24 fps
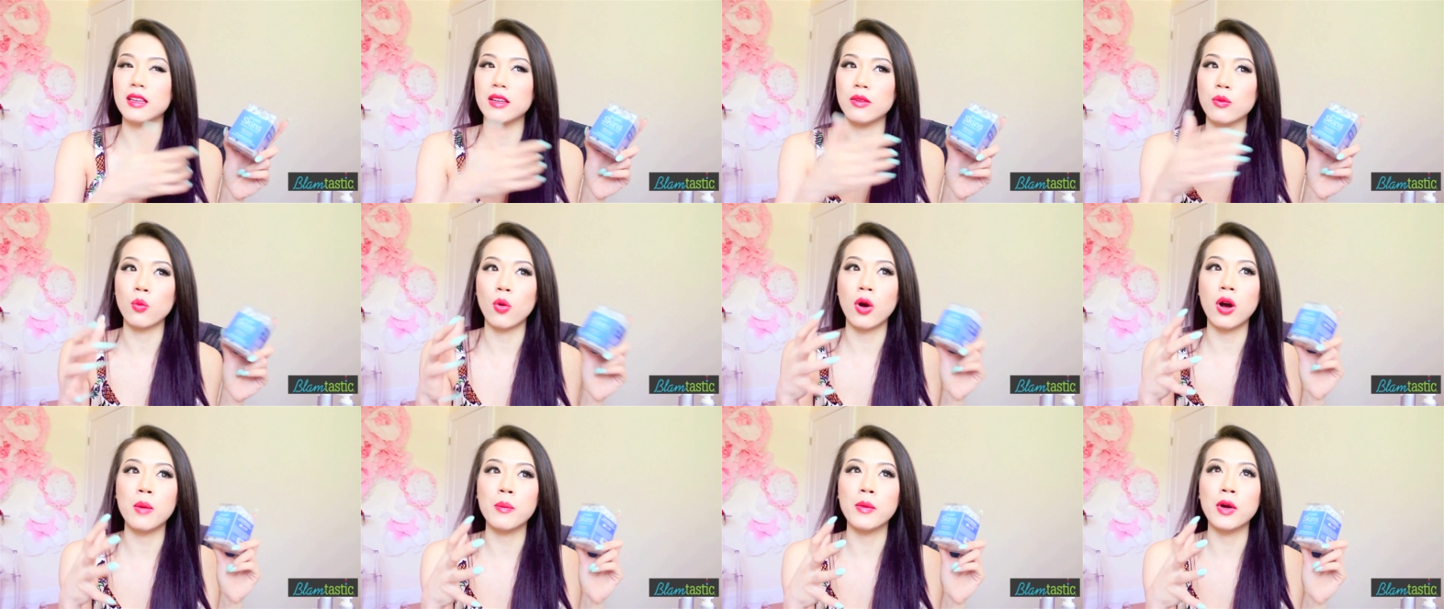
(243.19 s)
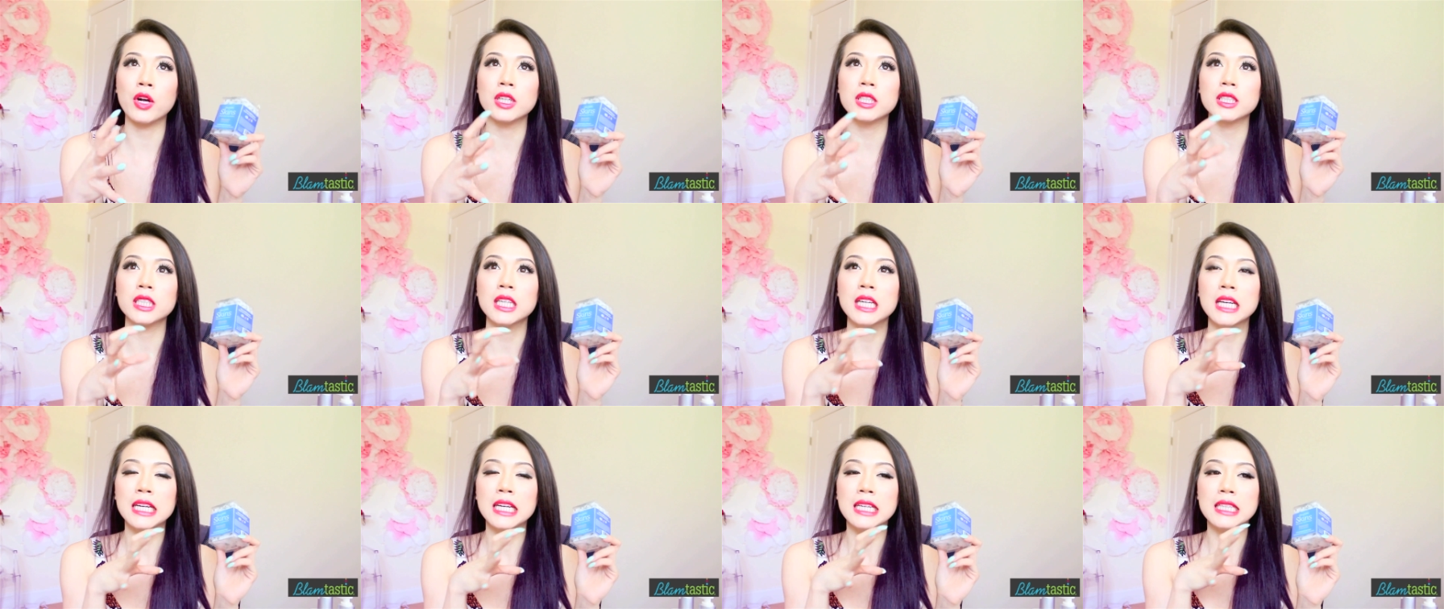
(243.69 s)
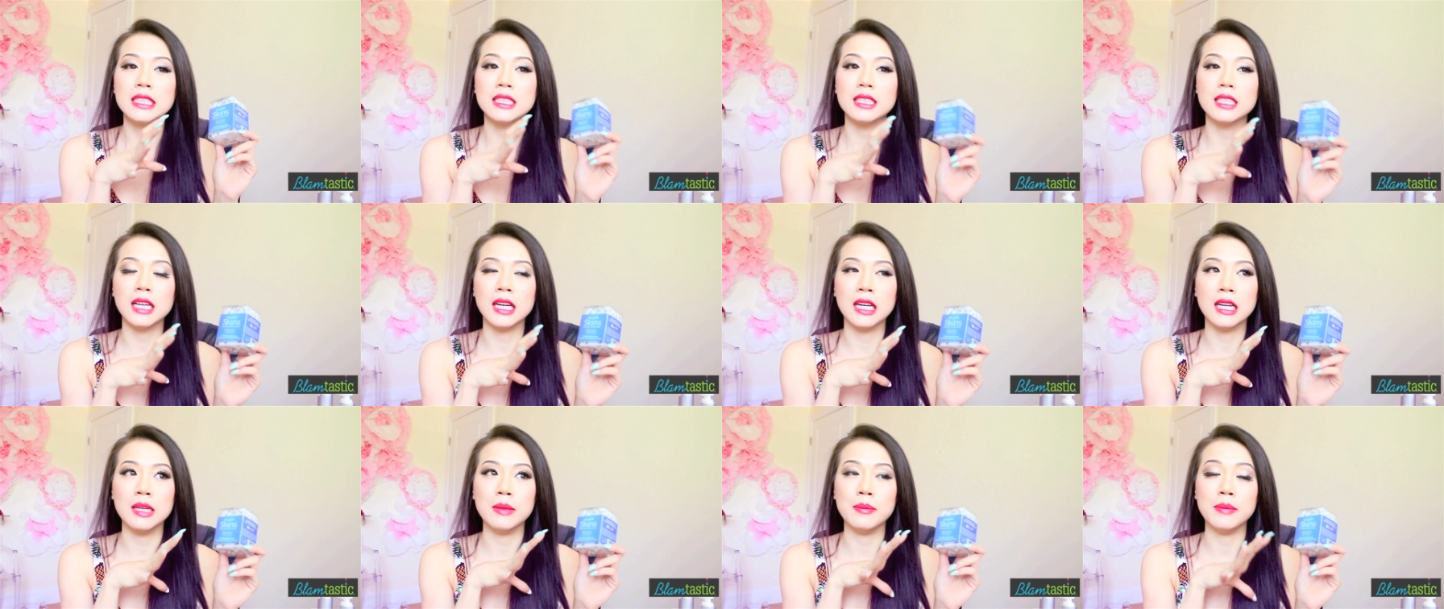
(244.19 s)
Walmart
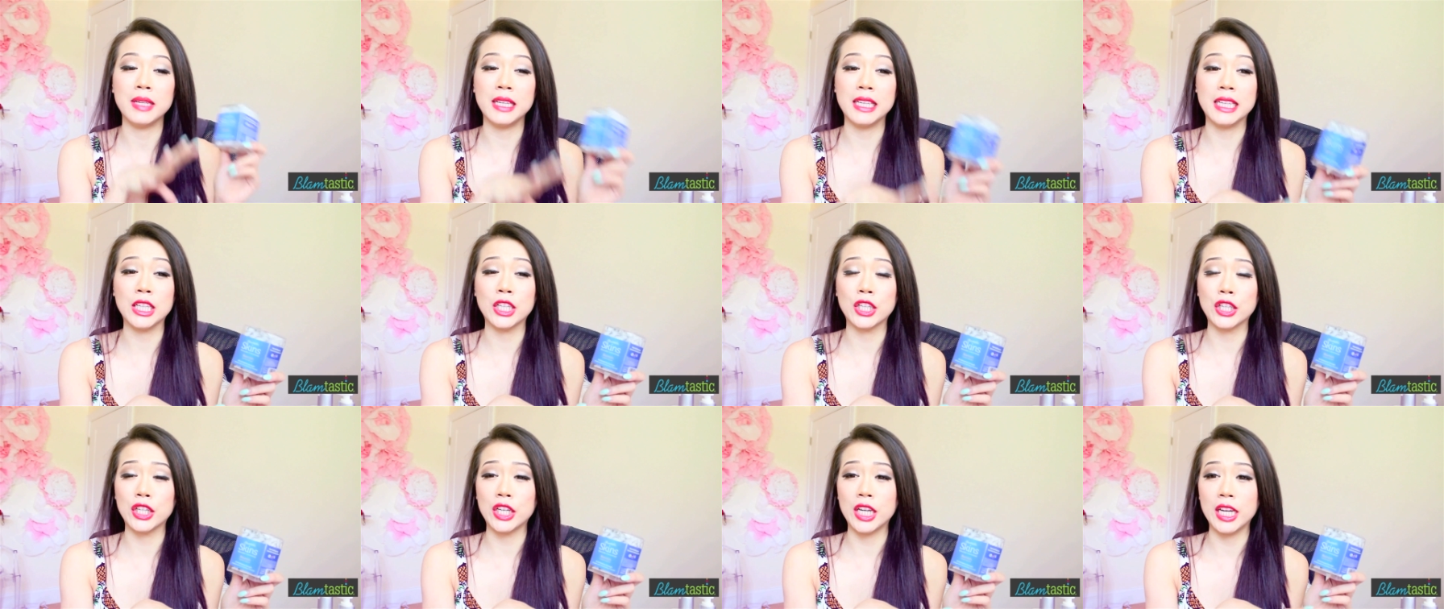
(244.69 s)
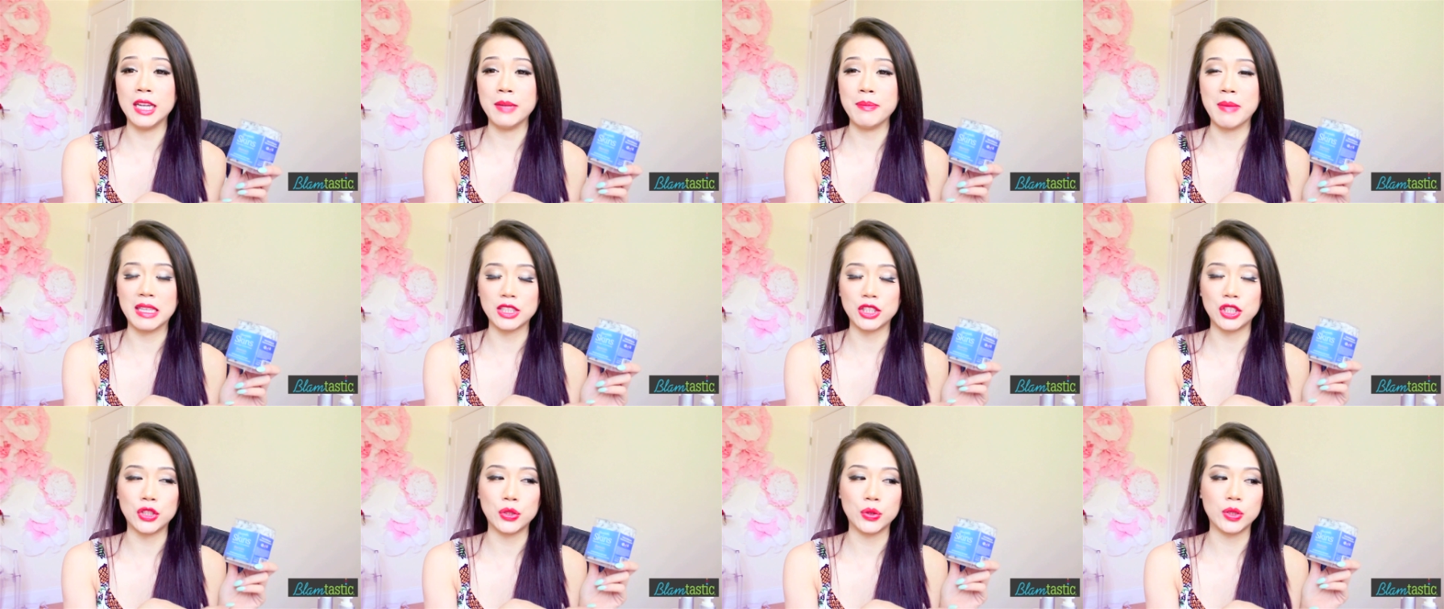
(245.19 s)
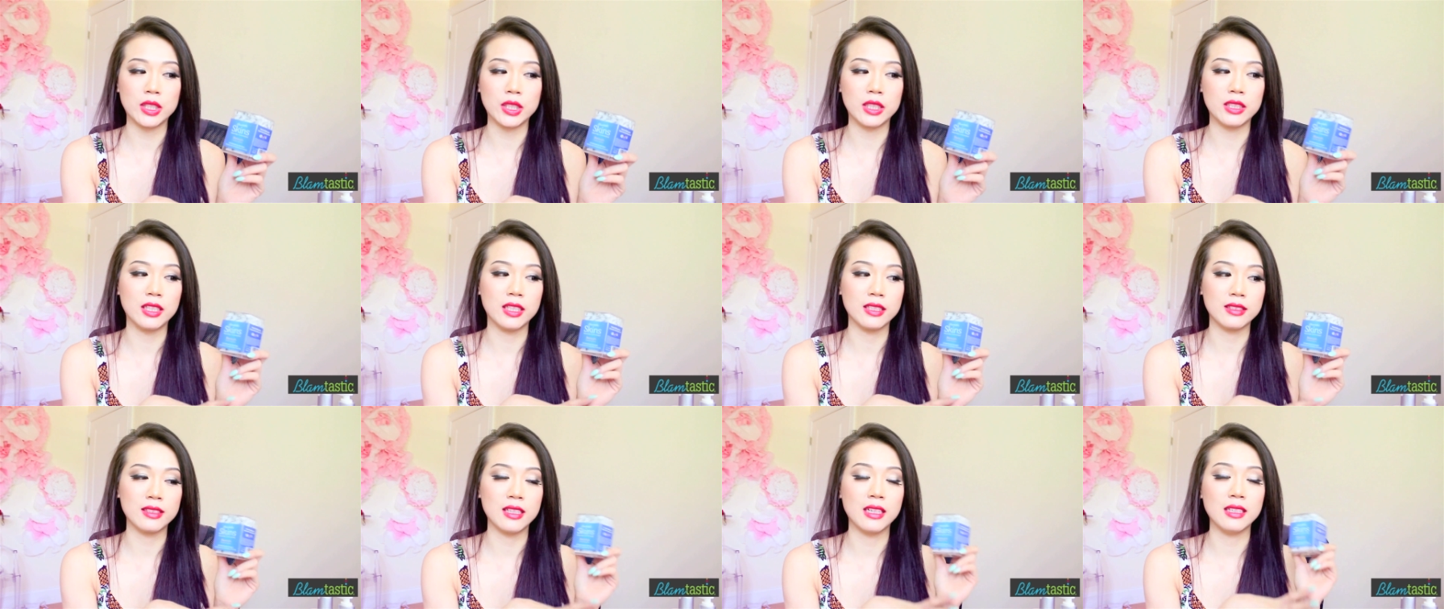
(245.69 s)
um, here in Massachusetts
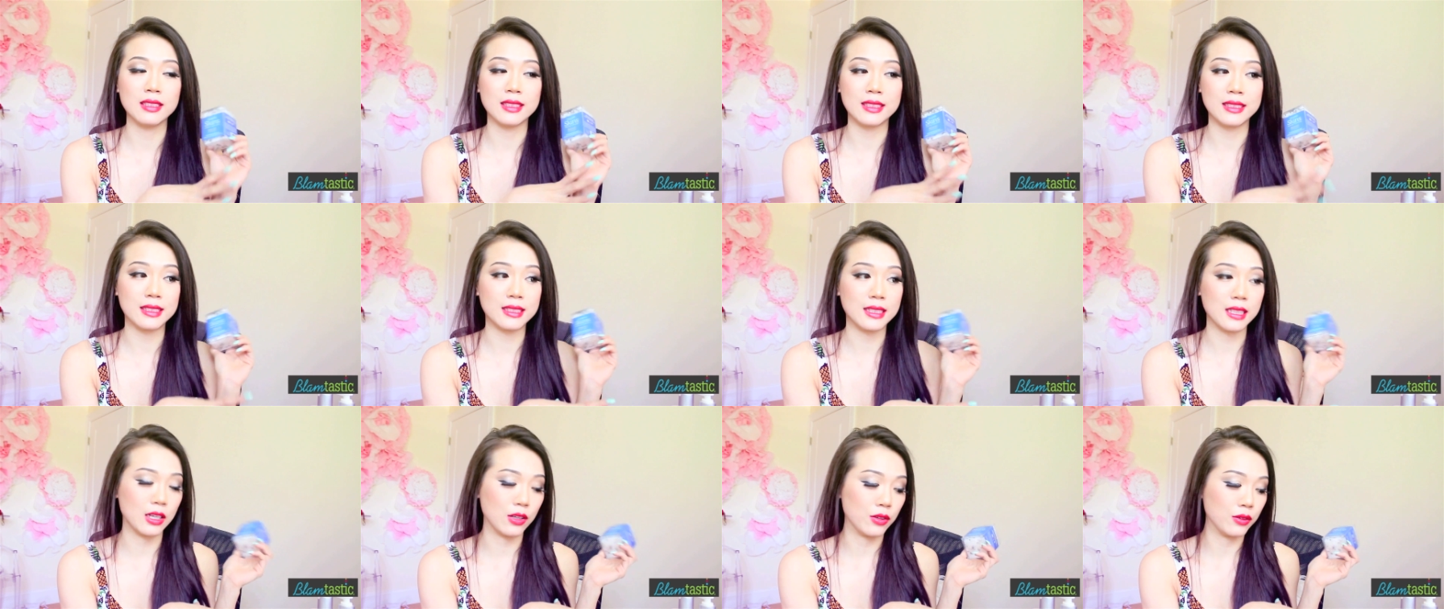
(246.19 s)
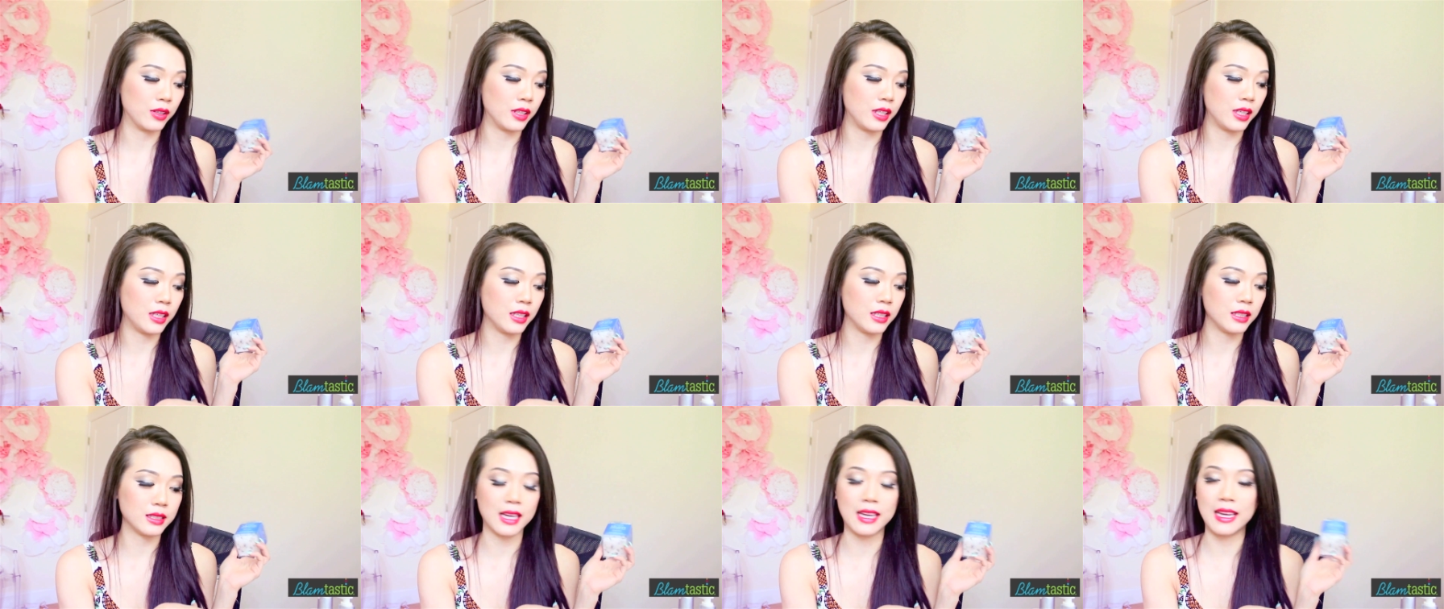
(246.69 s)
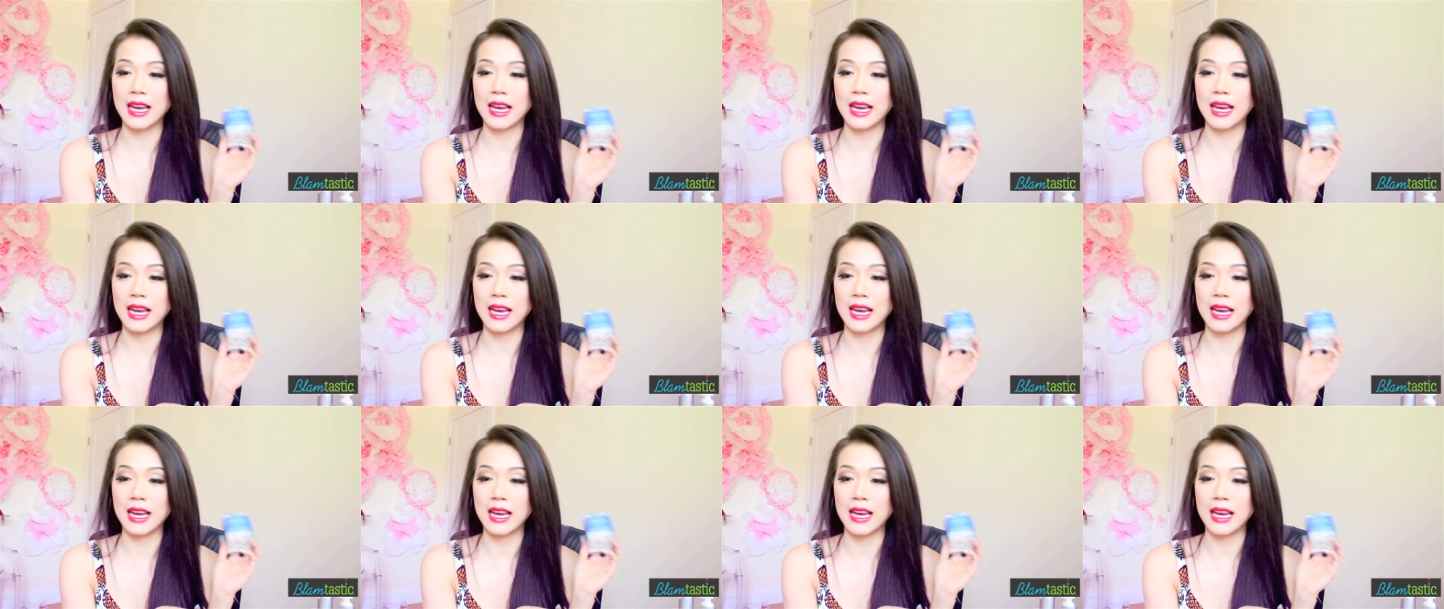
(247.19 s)
does not sell these.